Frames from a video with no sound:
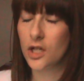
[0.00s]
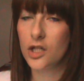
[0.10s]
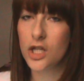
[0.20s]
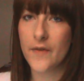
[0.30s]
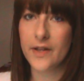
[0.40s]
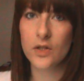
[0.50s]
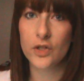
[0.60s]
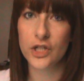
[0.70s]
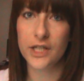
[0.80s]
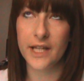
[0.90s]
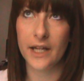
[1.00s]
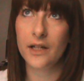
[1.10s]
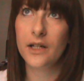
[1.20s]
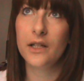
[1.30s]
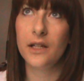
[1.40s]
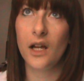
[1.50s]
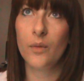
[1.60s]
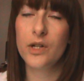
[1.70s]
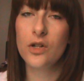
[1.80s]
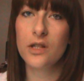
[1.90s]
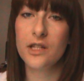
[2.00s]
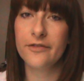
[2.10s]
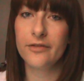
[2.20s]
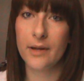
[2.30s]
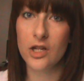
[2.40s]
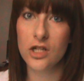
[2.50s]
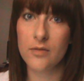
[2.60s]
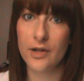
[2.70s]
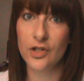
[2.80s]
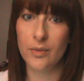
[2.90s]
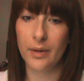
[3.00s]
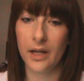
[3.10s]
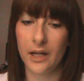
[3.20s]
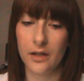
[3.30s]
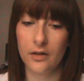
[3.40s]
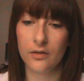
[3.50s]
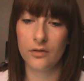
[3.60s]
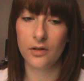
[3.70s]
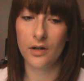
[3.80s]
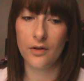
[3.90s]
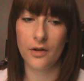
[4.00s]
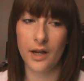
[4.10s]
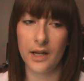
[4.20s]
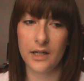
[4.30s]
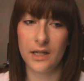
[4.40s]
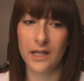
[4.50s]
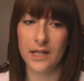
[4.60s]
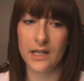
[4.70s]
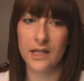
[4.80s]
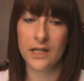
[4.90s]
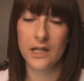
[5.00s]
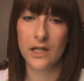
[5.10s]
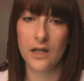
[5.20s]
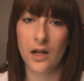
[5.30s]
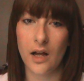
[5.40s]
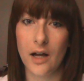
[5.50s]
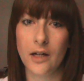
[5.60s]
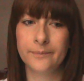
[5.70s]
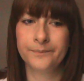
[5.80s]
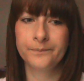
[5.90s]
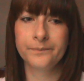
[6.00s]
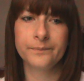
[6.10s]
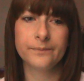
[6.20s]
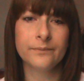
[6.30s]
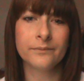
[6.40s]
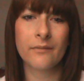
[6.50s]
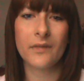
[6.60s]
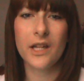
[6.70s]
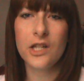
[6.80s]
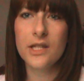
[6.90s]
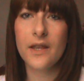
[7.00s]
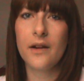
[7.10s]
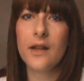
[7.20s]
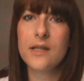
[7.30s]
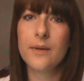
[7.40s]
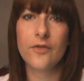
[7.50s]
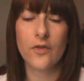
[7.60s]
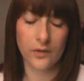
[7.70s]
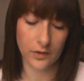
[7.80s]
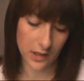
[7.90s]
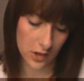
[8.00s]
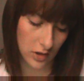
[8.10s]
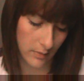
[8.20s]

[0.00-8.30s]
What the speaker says: So that's all she said. Now we took this information to my GP, and he just said it needs to be further looked into.